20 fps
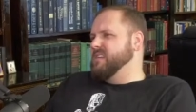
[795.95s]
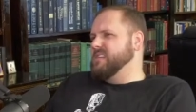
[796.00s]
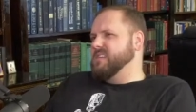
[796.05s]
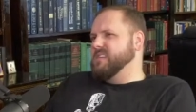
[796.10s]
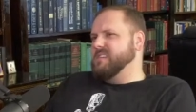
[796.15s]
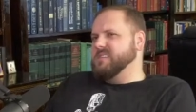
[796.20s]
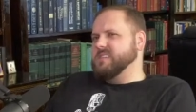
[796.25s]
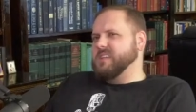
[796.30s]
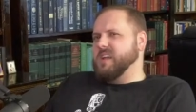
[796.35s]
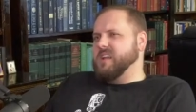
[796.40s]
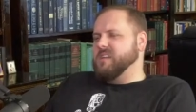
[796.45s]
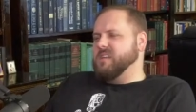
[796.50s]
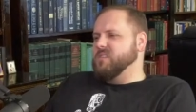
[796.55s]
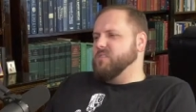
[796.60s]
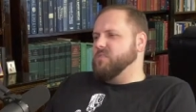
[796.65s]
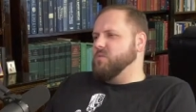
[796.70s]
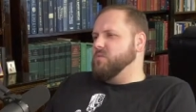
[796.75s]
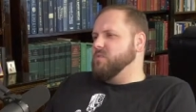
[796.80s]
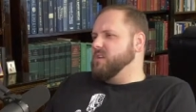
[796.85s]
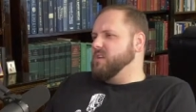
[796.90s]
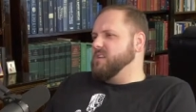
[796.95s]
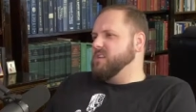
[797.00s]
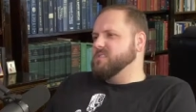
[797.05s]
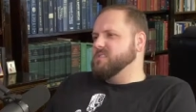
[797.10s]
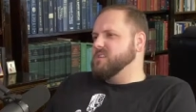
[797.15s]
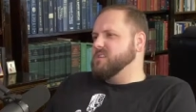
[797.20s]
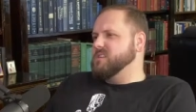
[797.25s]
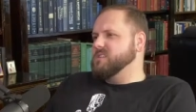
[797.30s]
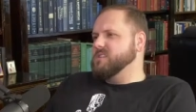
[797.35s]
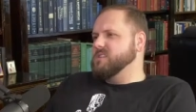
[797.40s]
this kind of authority doesn't
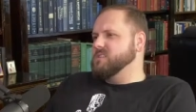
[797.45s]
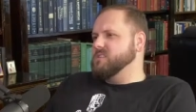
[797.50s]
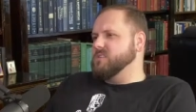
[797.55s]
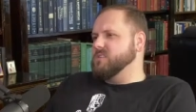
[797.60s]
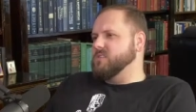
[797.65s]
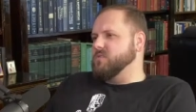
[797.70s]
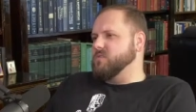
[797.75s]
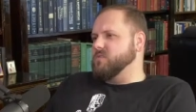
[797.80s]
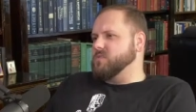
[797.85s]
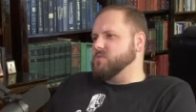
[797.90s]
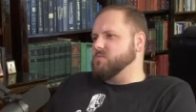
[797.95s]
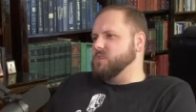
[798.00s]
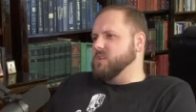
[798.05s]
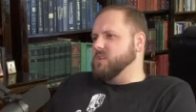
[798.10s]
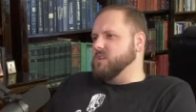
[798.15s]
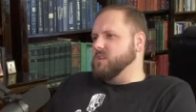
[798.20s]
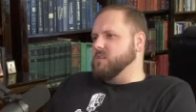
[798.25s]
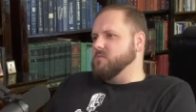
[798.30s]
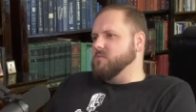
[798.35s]
exist in the first millennium?